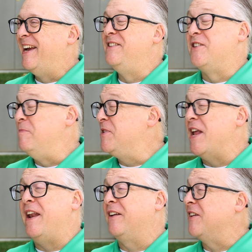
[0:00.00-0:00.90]
And some
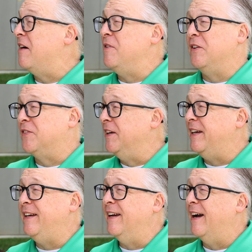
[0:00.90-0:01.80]
genetics
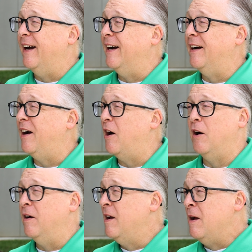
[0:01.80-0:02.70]
obviously
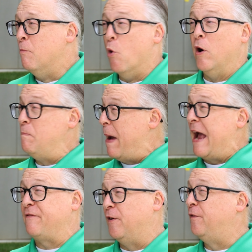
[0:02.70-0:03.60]
are more
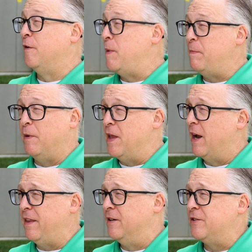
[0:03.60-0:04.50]
impactful for people
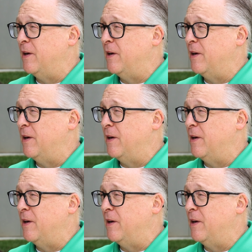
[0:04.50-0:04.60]
than others,